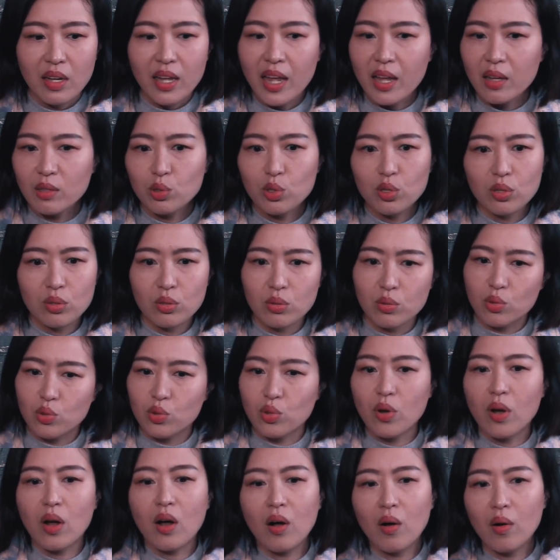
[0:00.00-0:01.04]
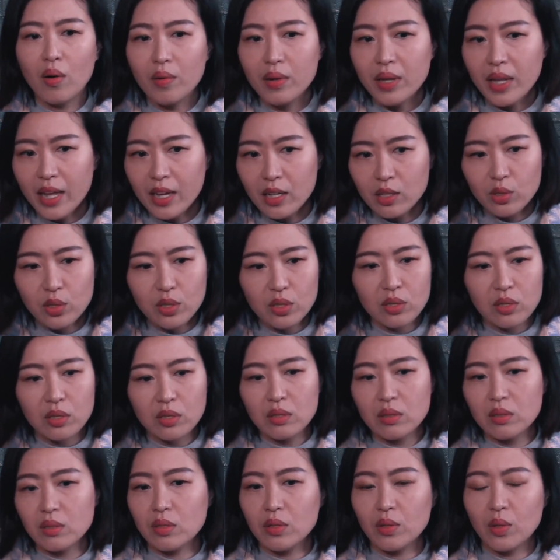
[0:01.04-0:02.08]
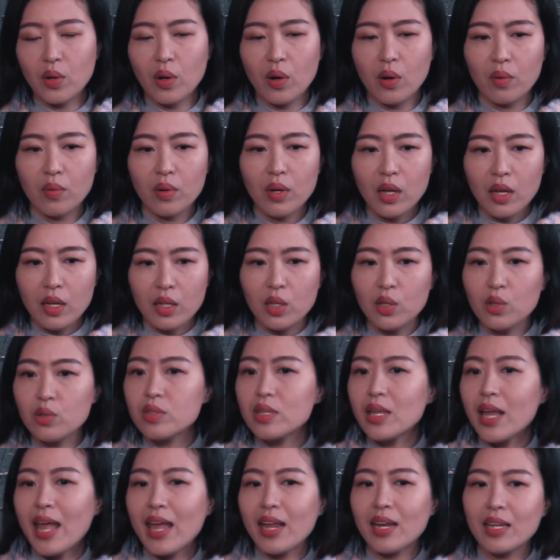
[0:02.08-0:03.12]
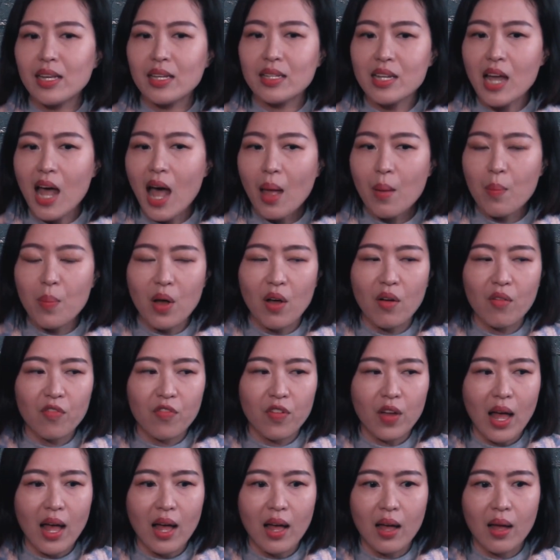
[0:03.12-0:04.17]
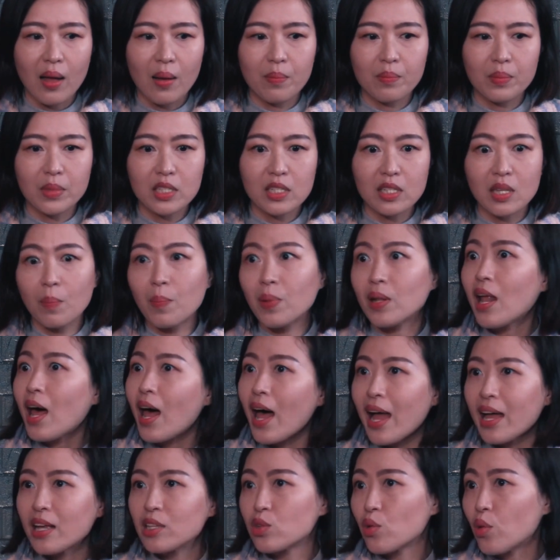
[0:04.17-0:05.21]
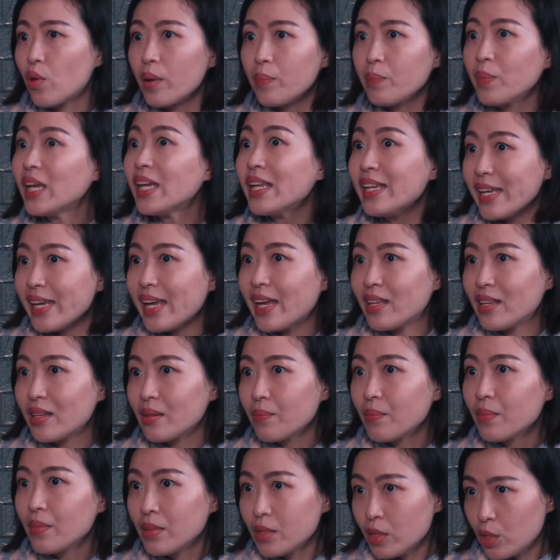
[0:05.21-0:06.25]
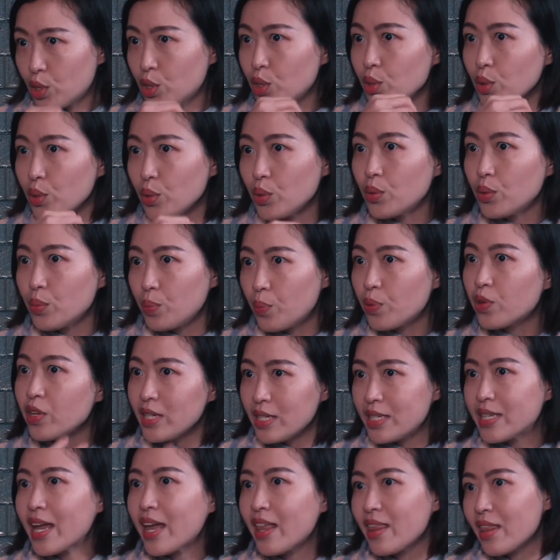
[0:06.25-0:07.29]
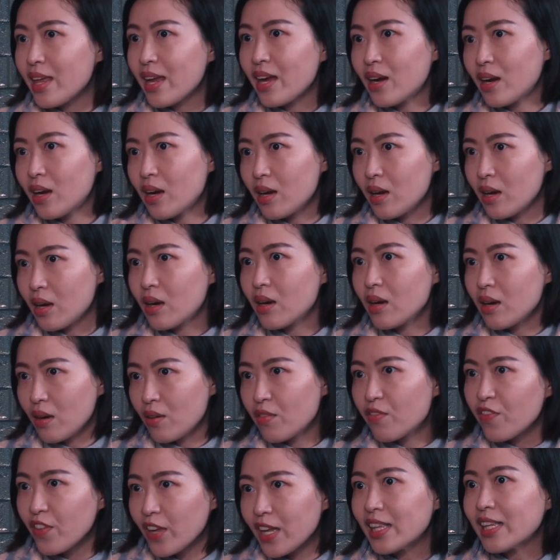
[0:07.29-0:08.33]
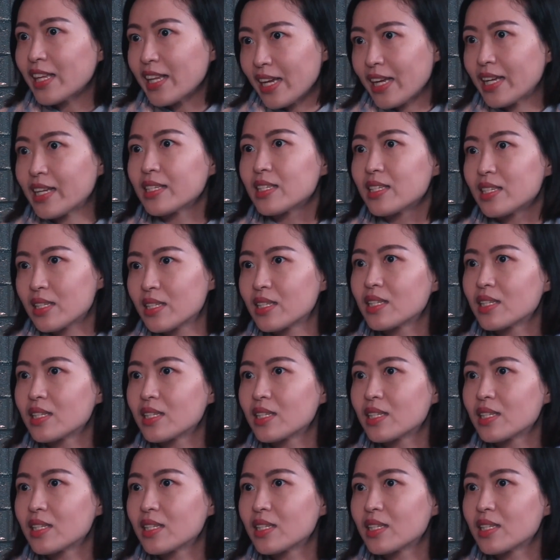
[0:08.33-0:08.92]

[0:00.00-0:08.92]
just draw, can just use any type of supplies or medium to present their feelings.